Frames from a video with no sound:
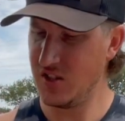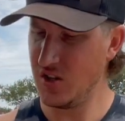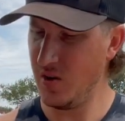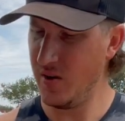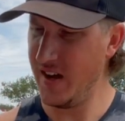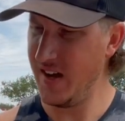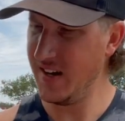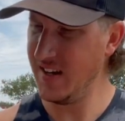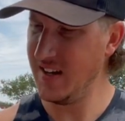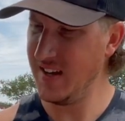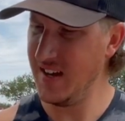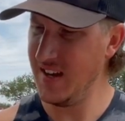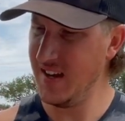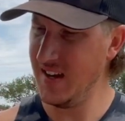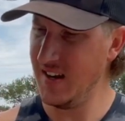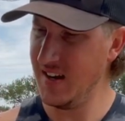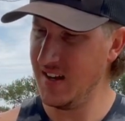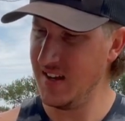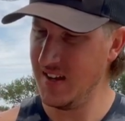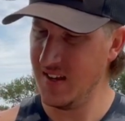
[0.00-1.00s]
go ahead and
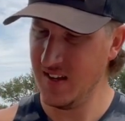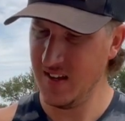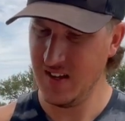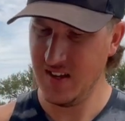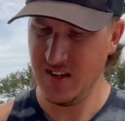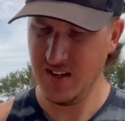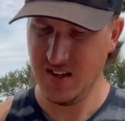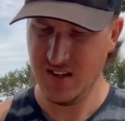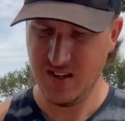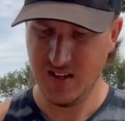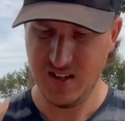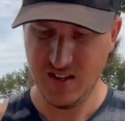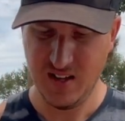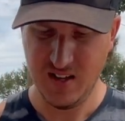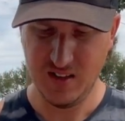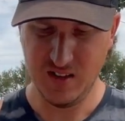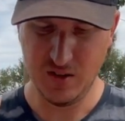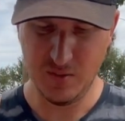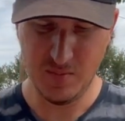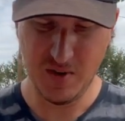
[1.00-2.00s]
get a
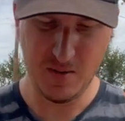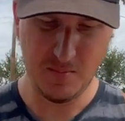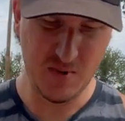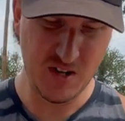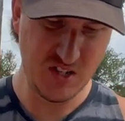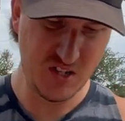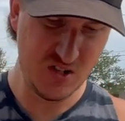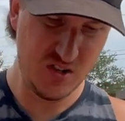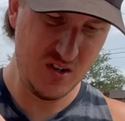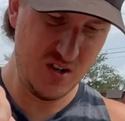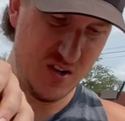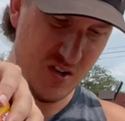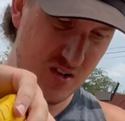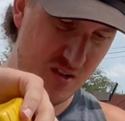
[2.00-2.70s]
little bit of mustard.